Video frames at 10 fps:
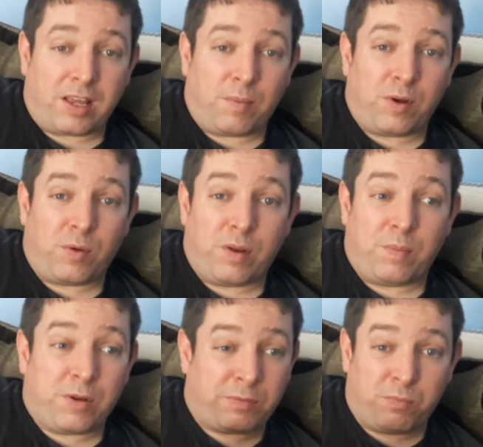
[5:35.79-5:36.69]
a couple of
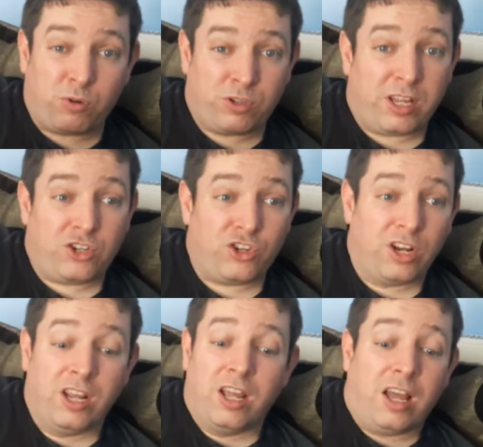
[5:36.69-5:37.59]
quid plus postage
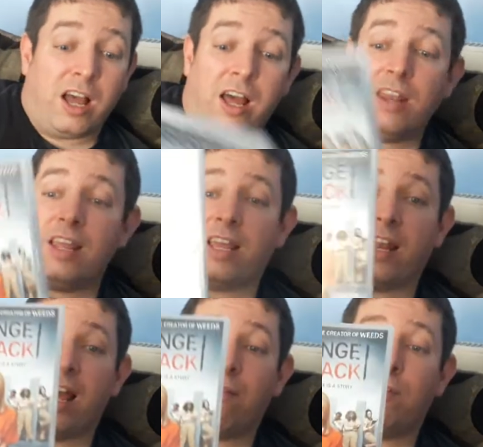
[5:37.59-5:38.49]
and they can
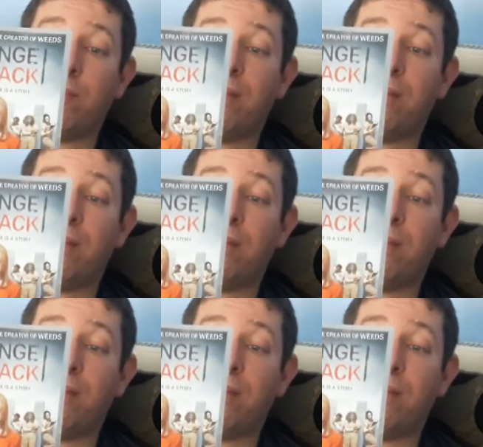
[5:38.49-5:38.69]
have them.